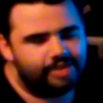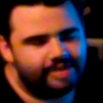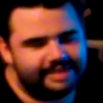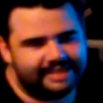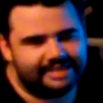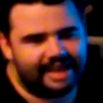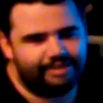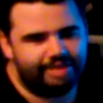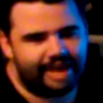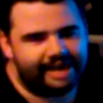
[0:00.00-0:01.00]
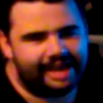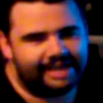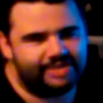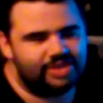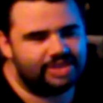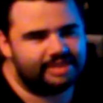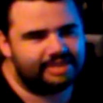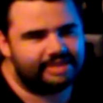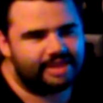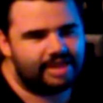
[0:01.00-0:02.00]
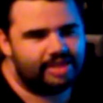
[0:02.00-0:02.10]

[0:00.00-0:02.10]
there's this level that has just,